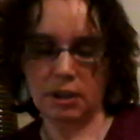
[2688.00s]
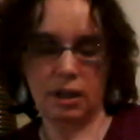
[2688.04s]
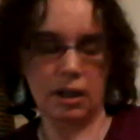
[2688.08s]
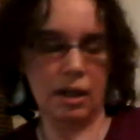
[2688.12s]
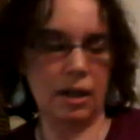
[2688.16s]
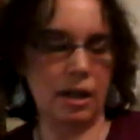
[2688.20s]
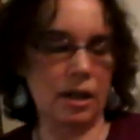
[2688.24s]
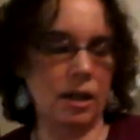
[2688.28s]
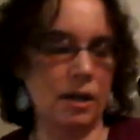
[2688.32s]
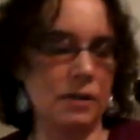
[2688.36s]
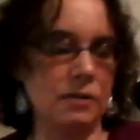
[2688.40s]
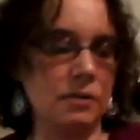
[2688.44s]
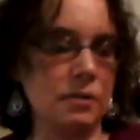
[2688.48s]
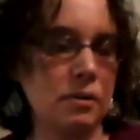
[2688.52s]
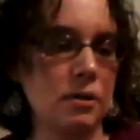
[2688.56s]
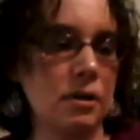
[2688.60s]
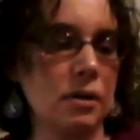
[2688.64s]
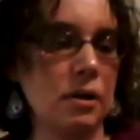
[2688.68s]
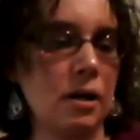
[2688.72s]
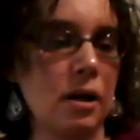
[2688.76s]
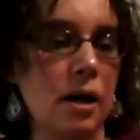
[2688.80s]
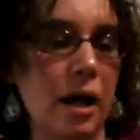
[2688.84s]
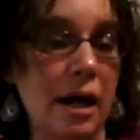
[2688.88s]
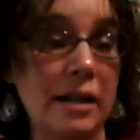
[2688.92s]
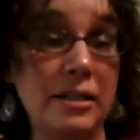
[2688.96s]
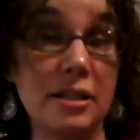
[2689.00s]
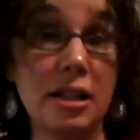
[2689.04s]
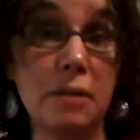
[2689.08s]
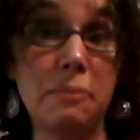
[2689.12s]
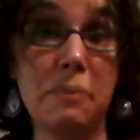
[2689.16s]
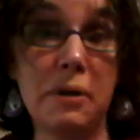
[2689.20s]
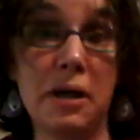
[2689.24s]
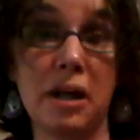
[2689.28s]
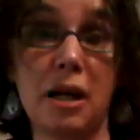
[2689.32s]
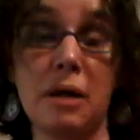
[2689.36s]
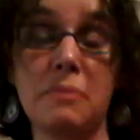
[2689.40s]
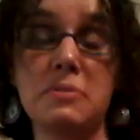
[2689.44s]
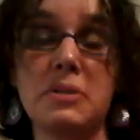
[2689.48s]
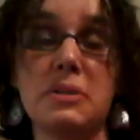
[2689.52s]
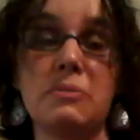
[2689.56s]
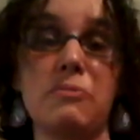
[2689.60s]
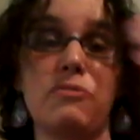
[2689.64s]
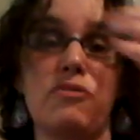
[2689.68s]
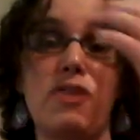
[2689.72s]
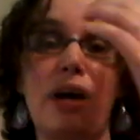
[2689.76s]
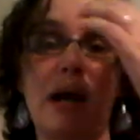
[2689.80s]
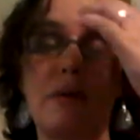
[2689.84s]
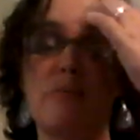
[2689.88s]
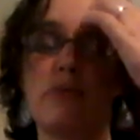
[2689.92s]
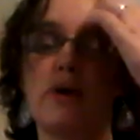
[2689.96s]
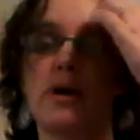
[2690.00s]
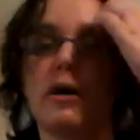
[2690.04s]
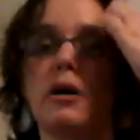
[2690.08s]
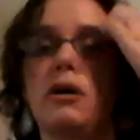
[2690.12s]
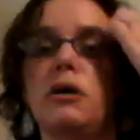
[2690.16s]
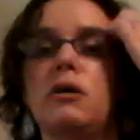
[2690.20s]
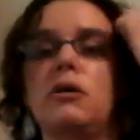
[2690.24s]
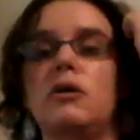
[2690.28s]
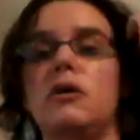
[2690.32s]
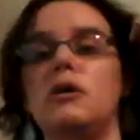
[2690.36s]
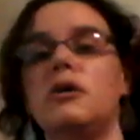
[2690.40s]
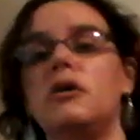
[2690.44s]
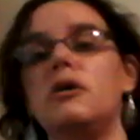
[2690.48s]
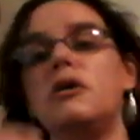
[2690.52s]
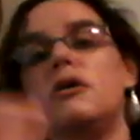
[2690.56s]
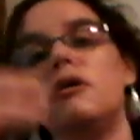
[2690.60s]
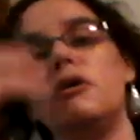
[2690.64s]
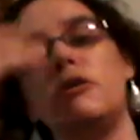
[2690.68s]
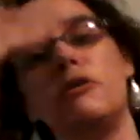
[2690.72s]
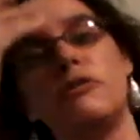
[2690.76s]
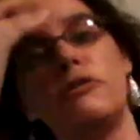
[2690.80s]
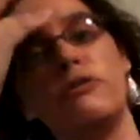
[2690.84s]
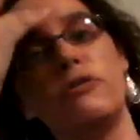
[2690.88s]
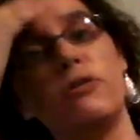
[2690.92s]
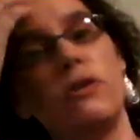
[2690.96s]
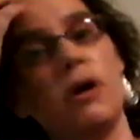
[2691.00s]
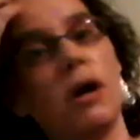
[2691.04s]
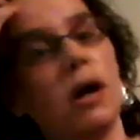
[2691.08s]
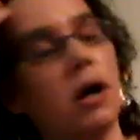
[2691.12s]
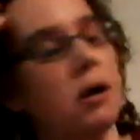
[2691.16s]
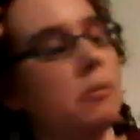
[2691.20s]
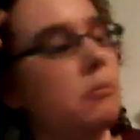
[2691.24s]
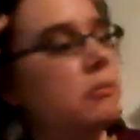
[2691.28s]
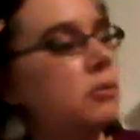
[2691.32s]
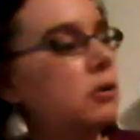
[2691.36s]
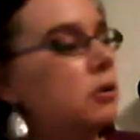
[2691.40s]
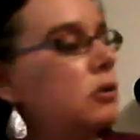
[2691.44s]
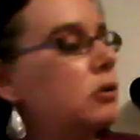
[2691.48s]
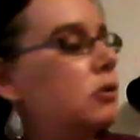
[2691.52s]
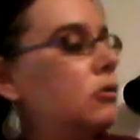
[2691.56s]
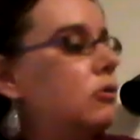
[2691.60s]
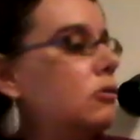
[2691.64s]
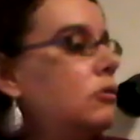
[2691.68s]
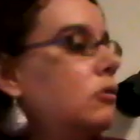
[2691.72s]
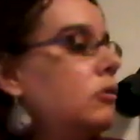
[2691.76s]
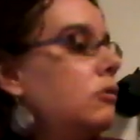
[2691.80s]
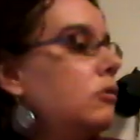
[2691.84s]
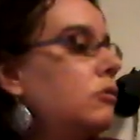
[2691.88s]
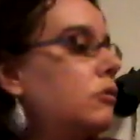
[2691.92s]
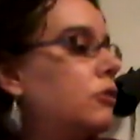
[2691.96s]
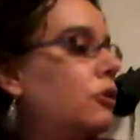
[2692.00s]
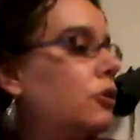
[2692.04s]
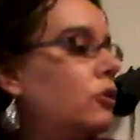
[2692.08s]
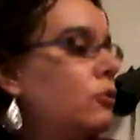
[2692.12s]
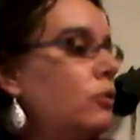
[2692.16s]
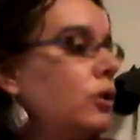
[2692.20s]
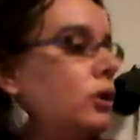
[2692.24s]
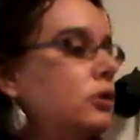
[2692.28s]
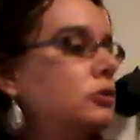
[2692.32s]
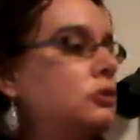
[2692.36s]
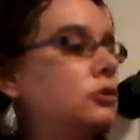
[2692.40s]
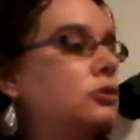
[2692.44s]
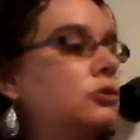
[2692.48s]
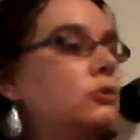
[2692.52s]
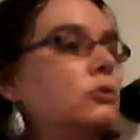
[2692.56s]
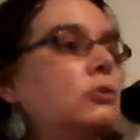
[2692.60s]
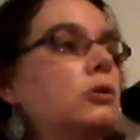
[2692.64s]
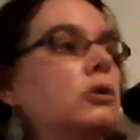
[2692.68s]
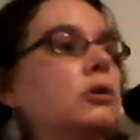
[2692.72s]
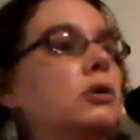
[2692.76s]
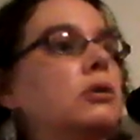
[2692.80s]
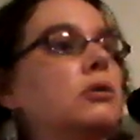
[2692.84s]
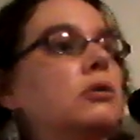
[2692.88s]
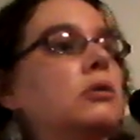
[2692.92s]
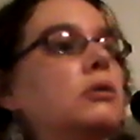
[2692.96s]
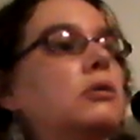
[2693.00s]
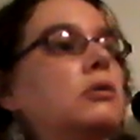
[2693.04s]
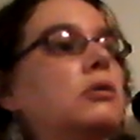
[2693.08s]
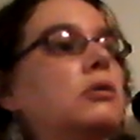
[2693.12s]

And I did pick up some fabric from the quilt store.